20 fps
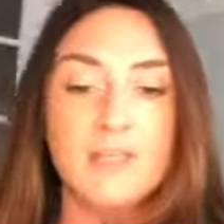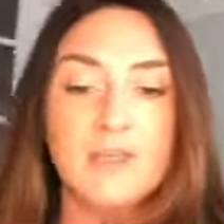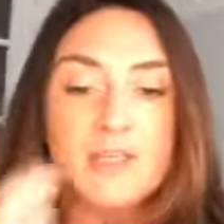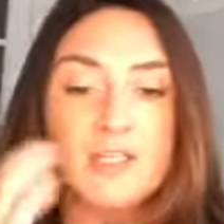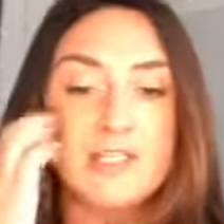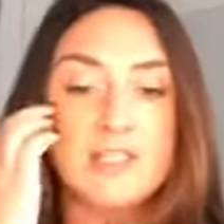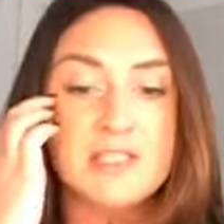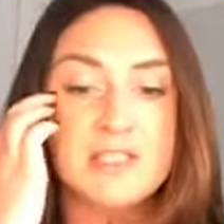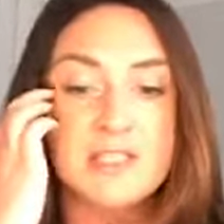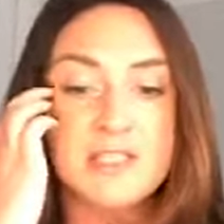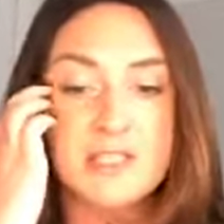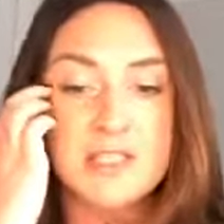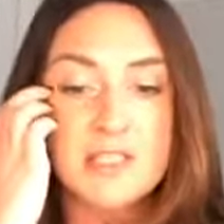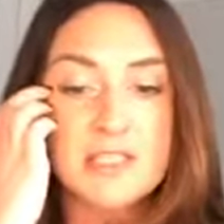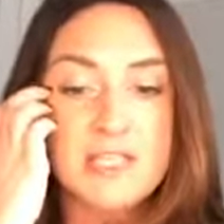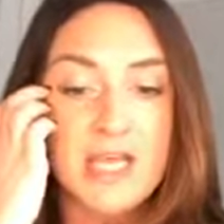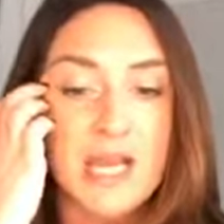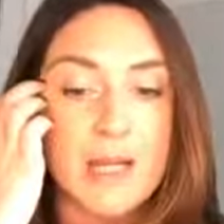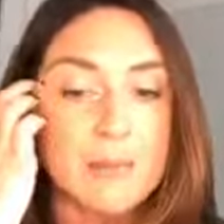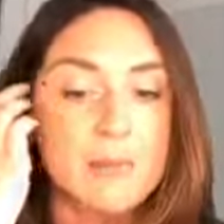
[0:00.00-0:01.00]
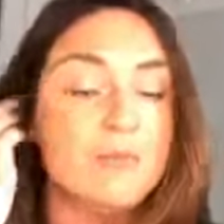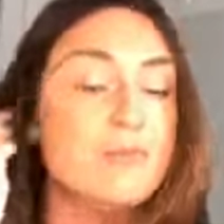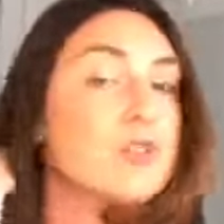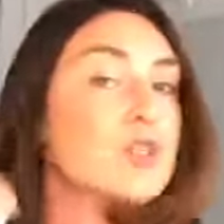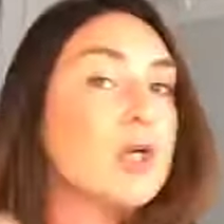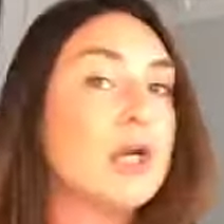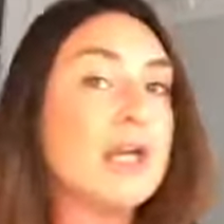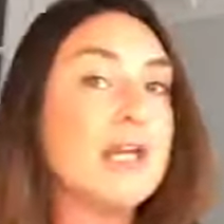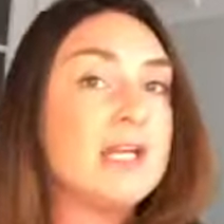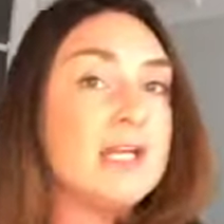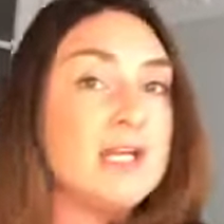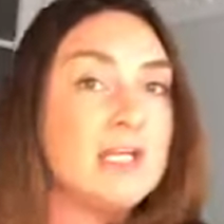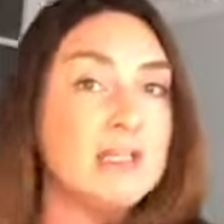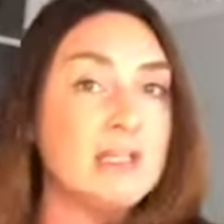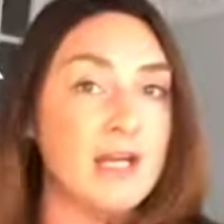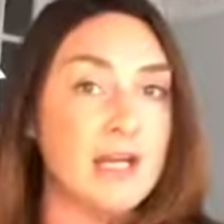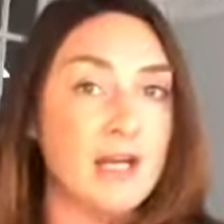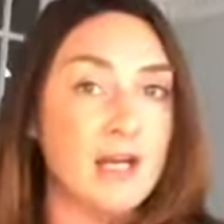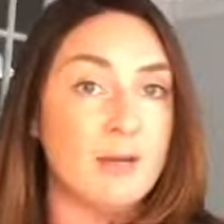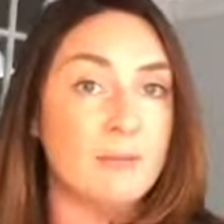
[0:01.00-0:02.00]
This is the type of training
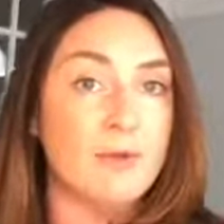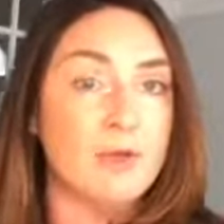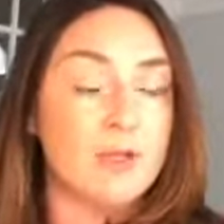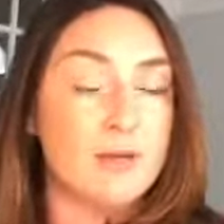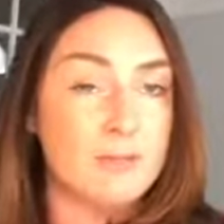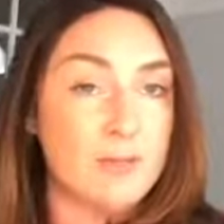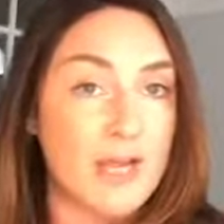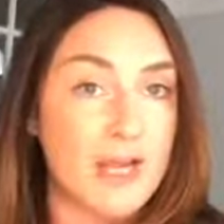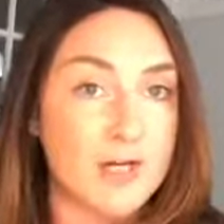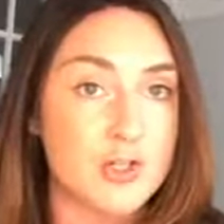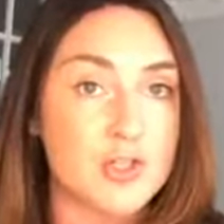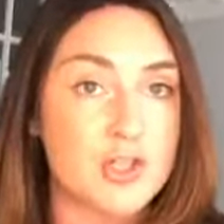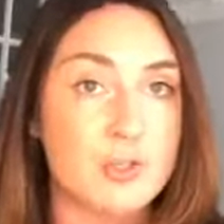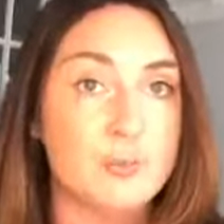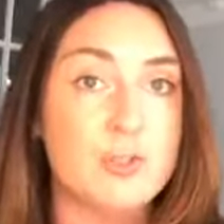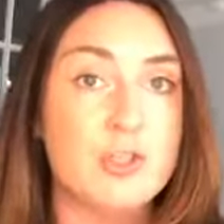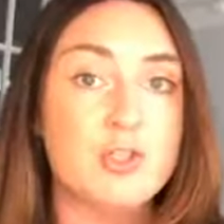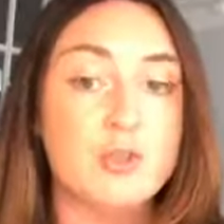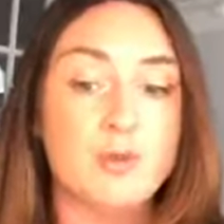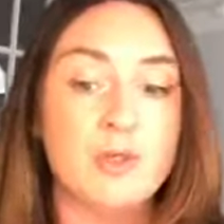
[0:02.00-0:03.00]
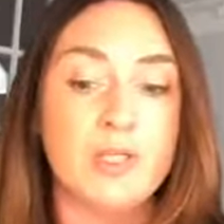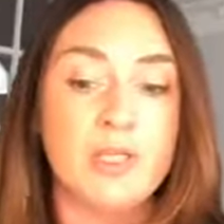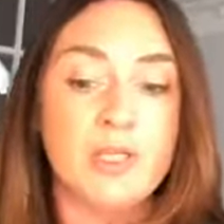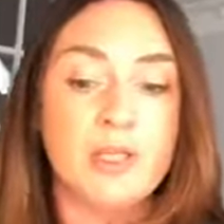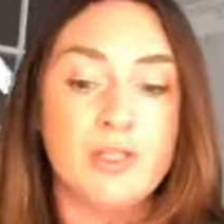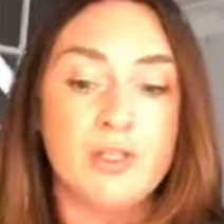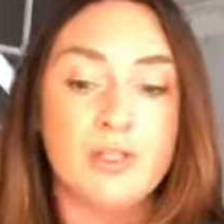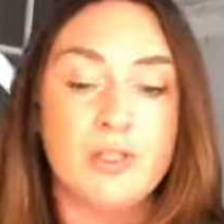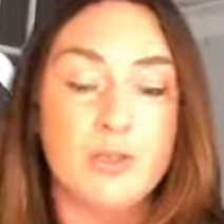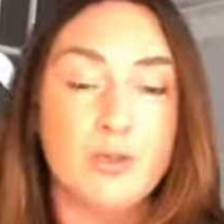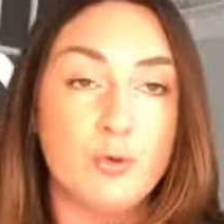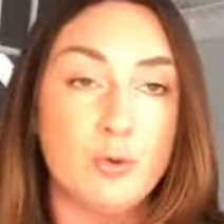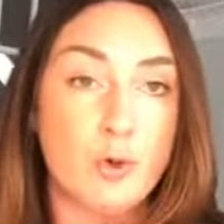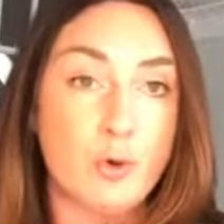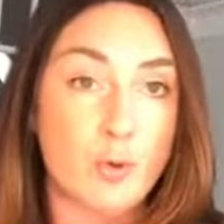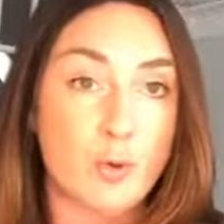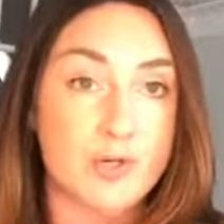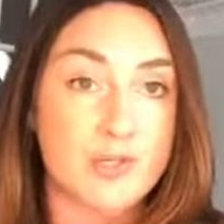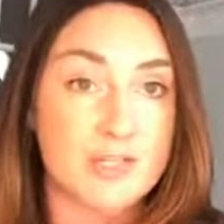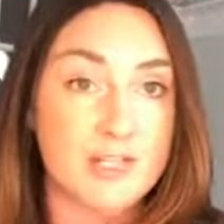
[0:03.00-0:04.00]
that I'm going to actually be doing in the new
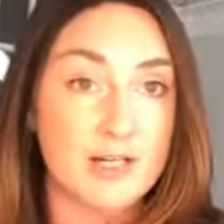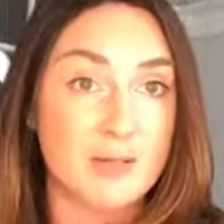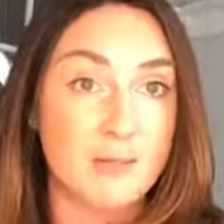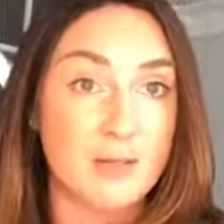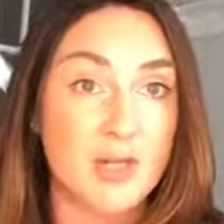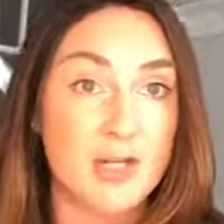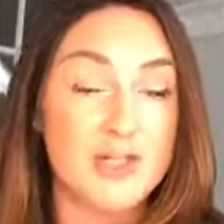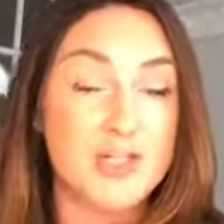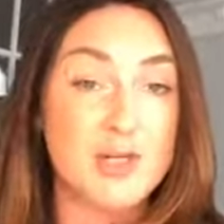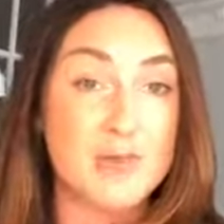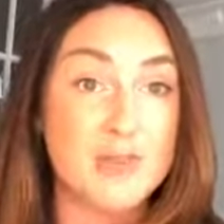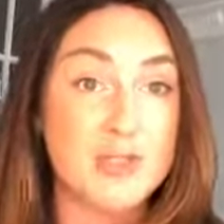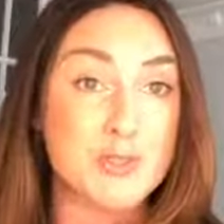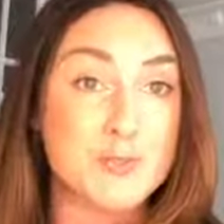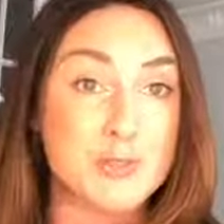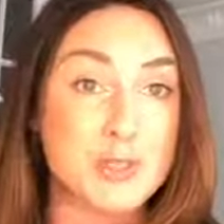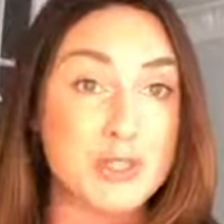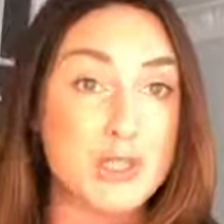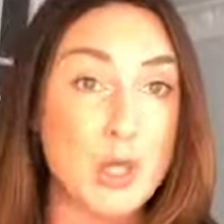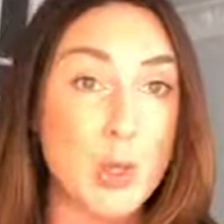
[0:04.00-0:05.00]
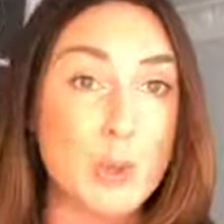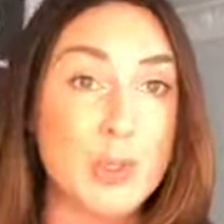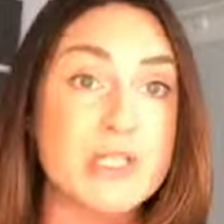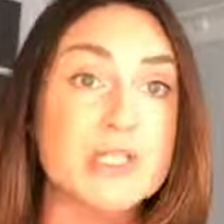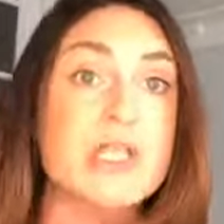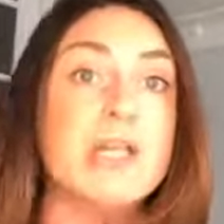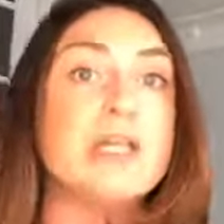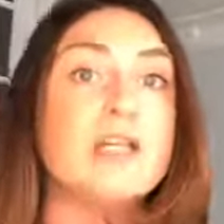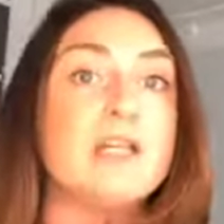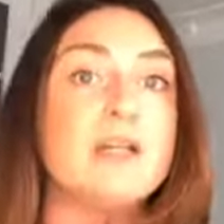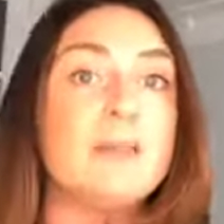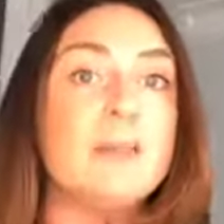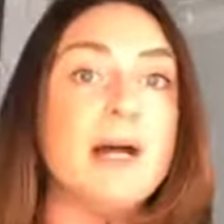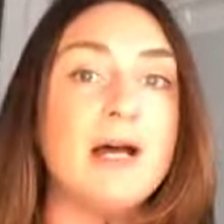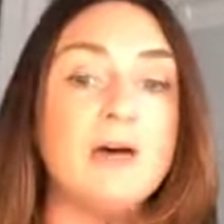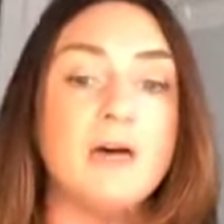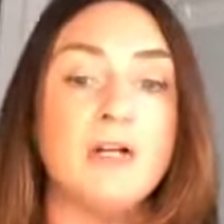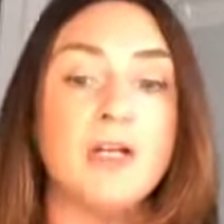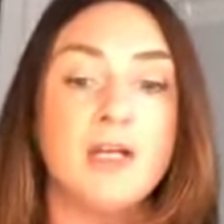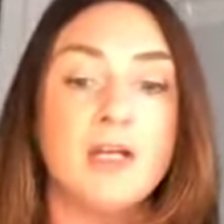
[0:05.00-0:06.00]
course that I'm launching, which I'm so excited
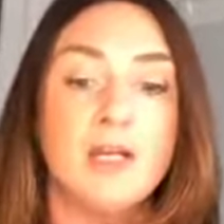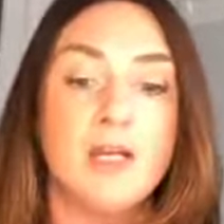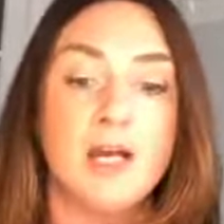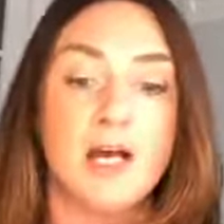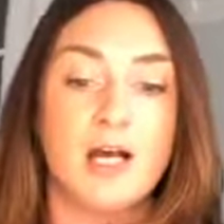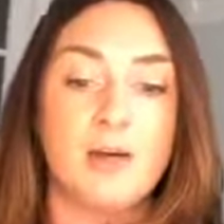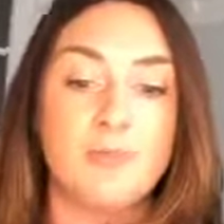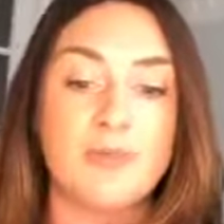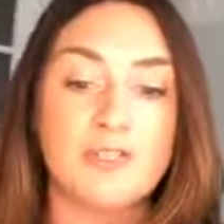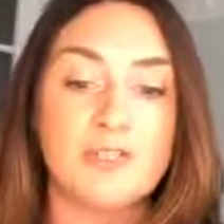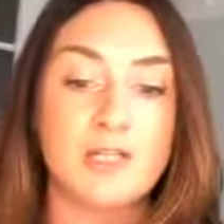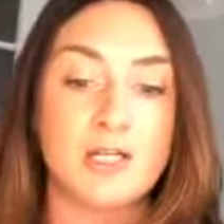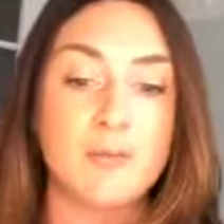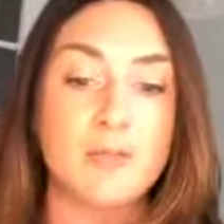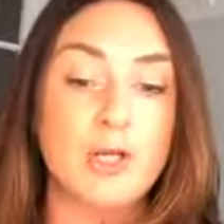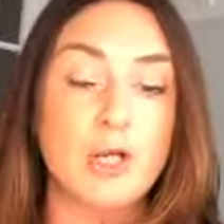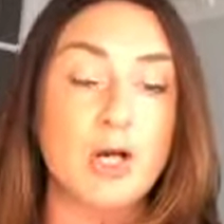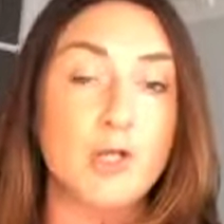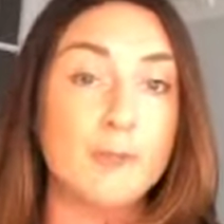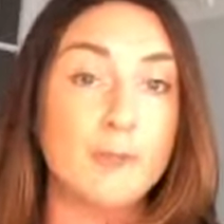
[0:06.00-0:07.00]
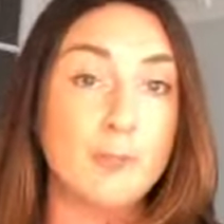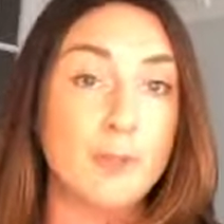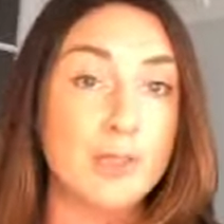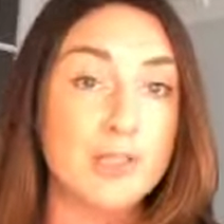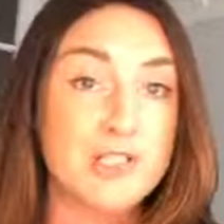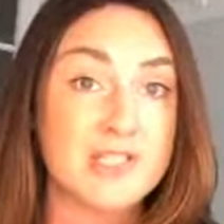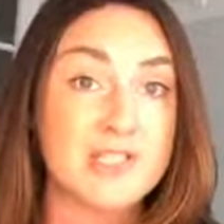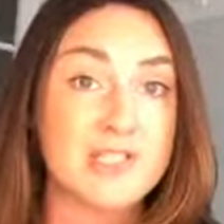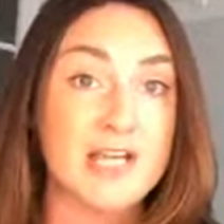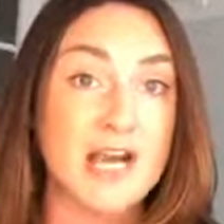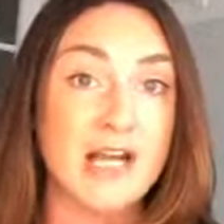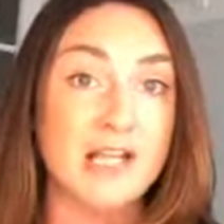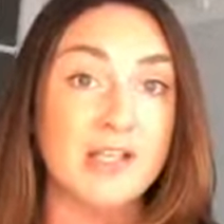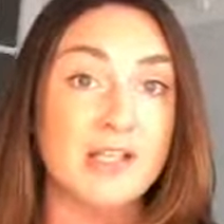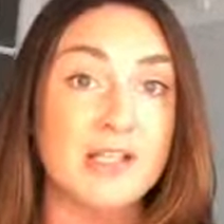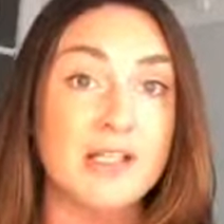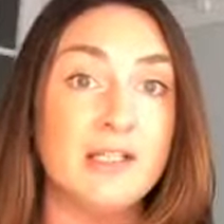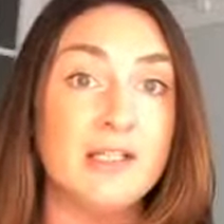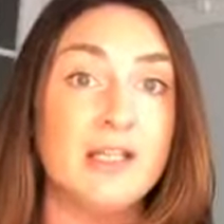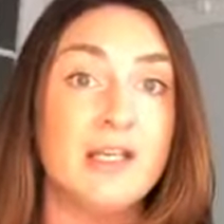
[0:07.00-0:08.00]
about. It's going to be called Book
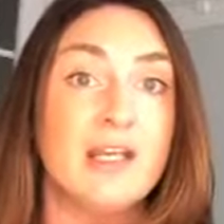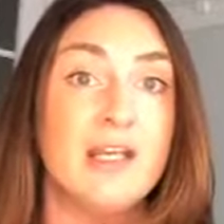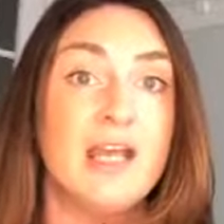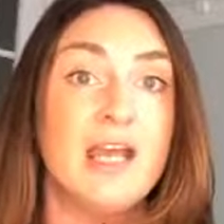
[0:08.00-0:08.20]
Solid.